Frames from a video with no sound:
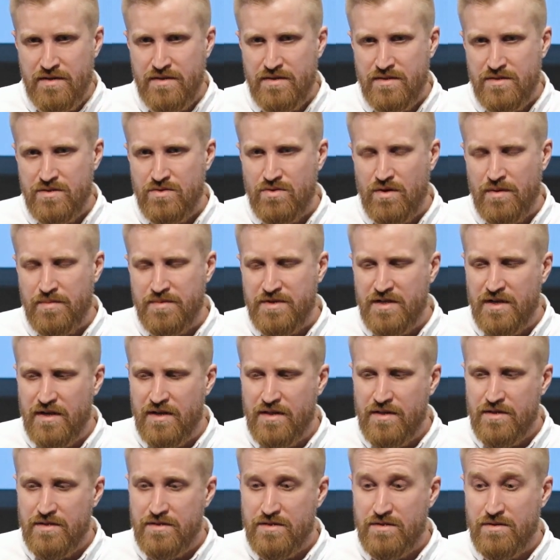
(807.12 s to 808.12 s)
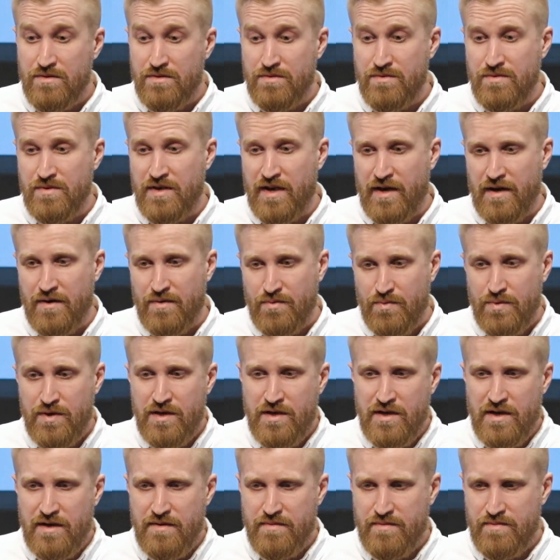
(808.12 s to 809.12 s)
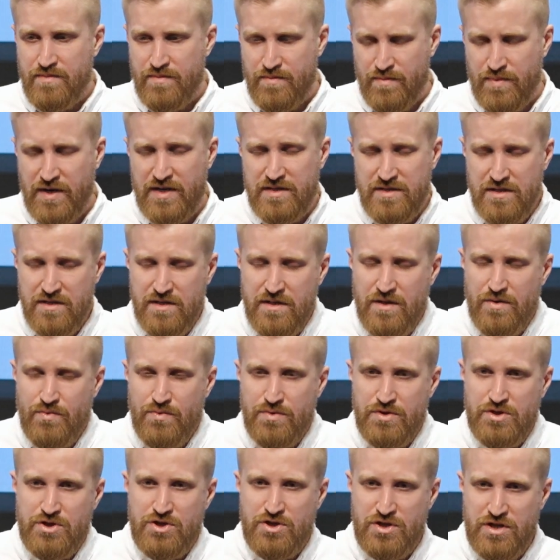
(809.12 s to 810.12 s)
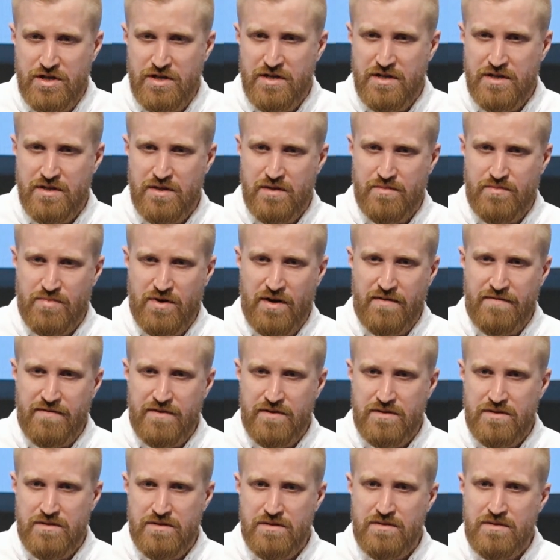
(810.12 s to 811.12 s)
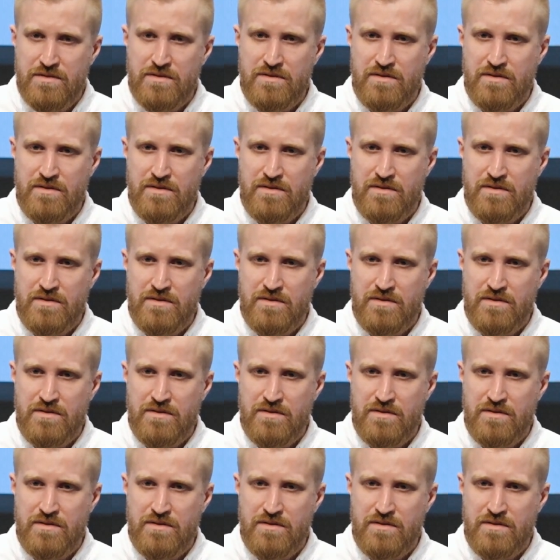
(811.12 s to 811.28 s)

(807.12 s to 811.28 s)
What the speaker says: obtain. So yeah, we share the profits.